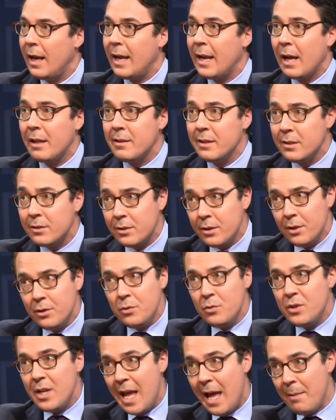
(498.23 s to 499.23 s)
And I think it's going
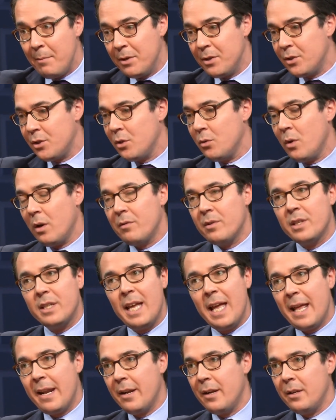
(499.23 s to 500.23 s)
to do damage to whoever the
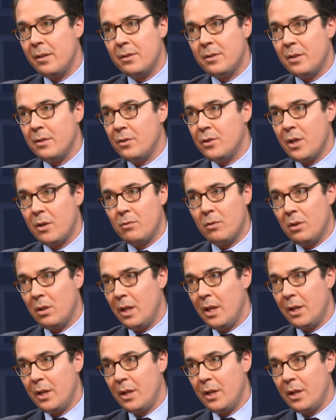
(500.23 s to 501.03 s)
candidate is in the general